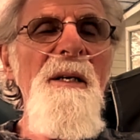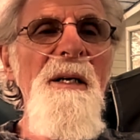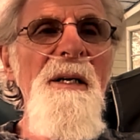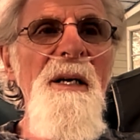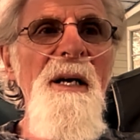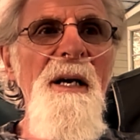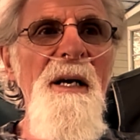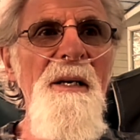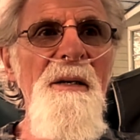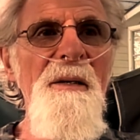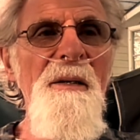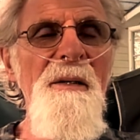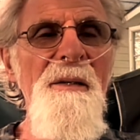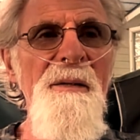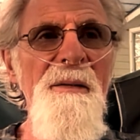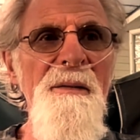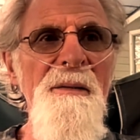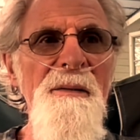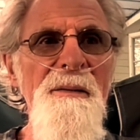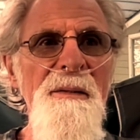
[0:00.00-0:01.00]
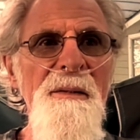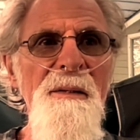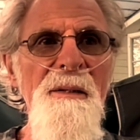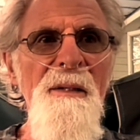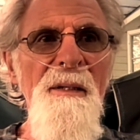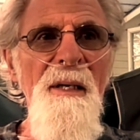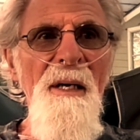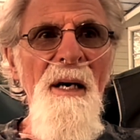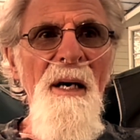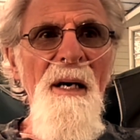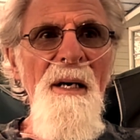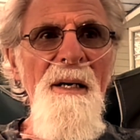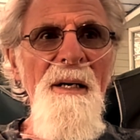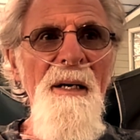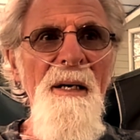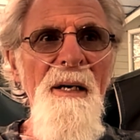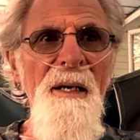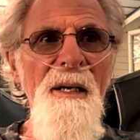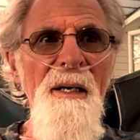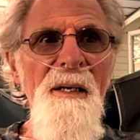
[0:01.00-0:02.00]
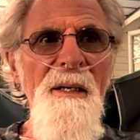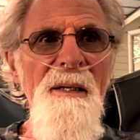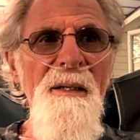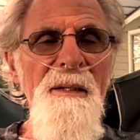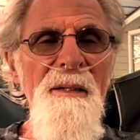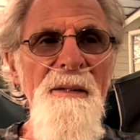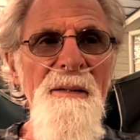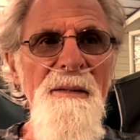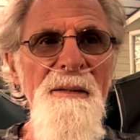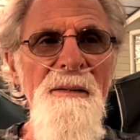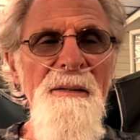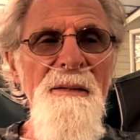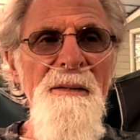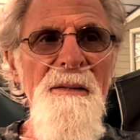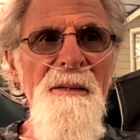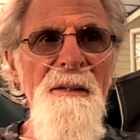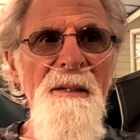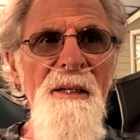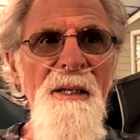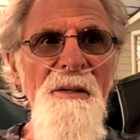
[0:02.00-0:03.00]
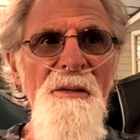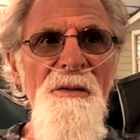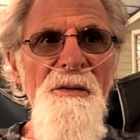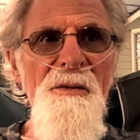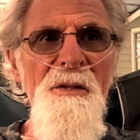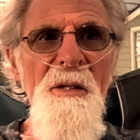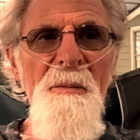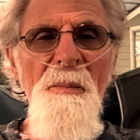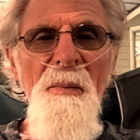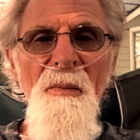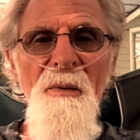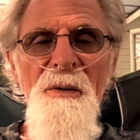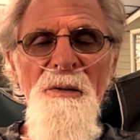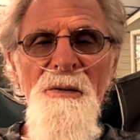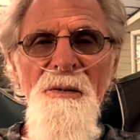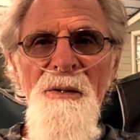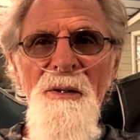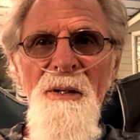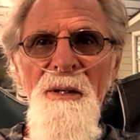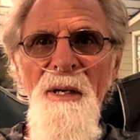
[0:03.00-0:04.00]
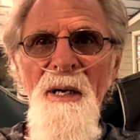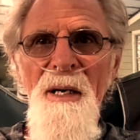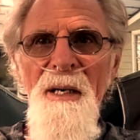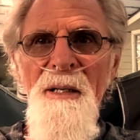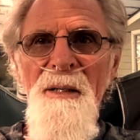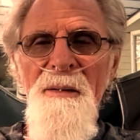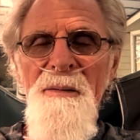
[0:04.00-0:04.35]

again, and uh, it's deeper into the night.